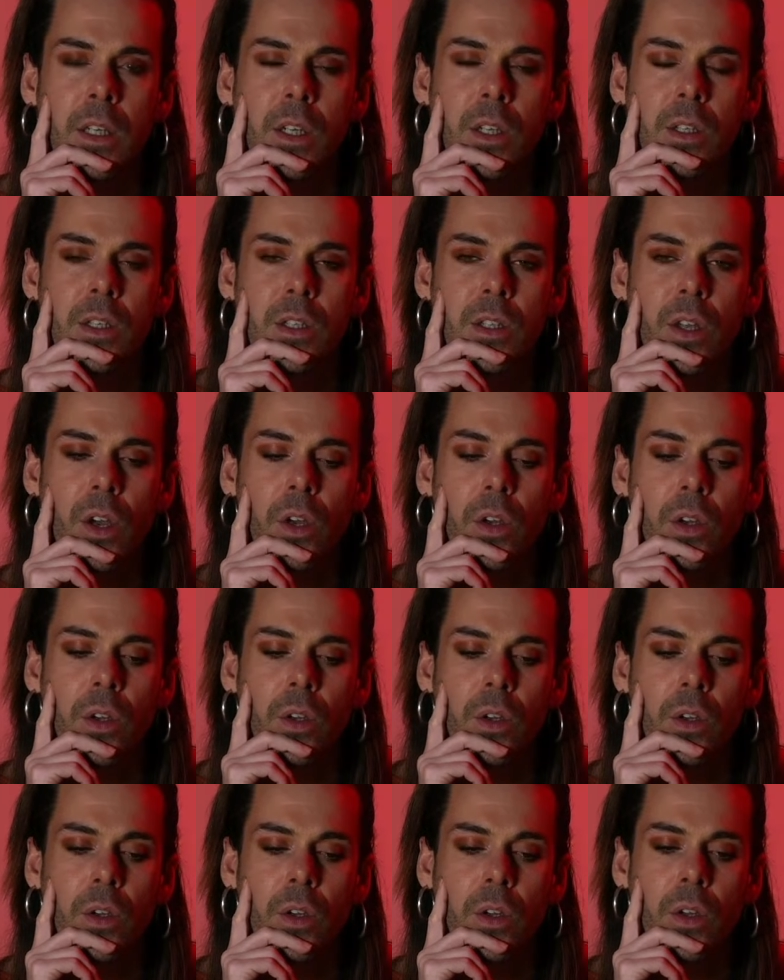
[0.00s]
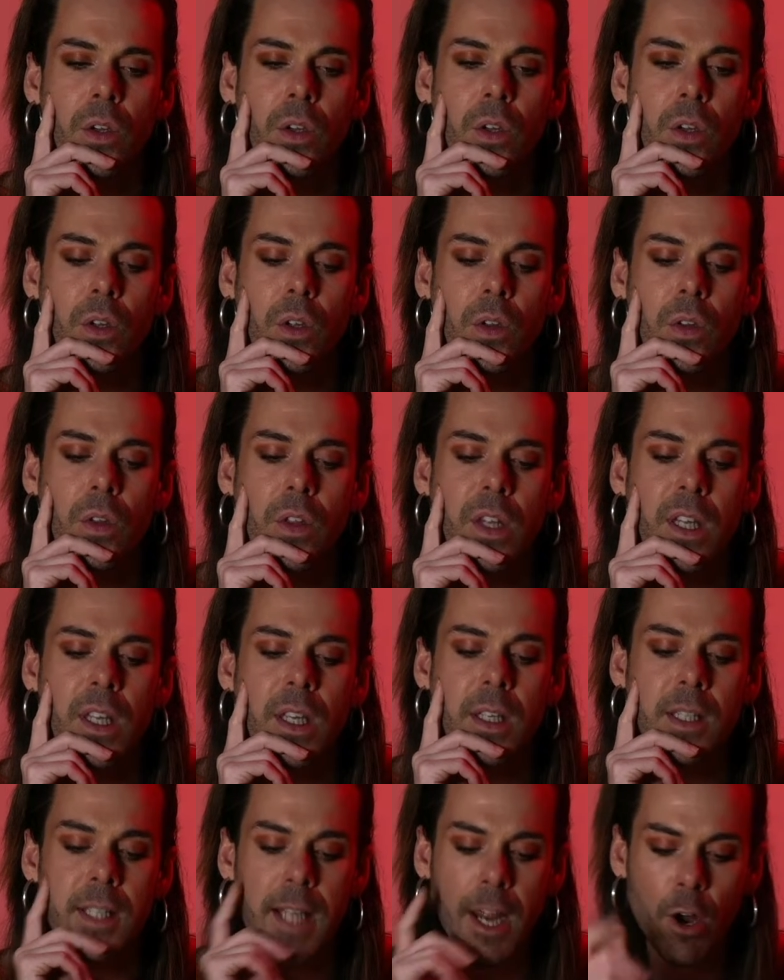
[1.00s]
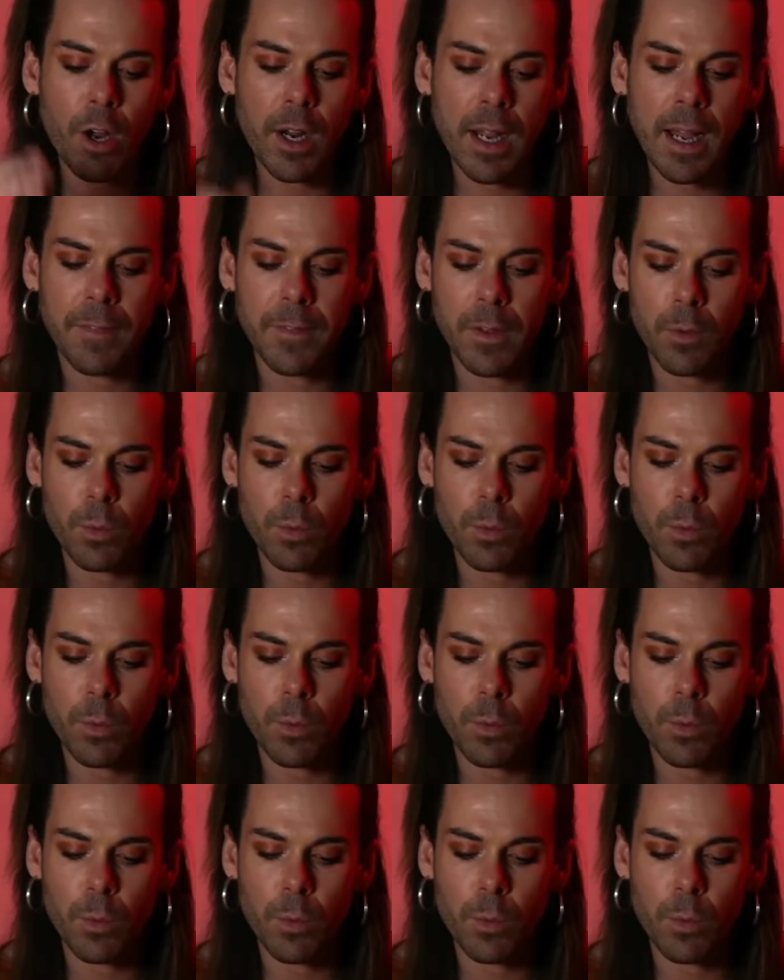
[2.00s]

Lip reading: So the tarot card that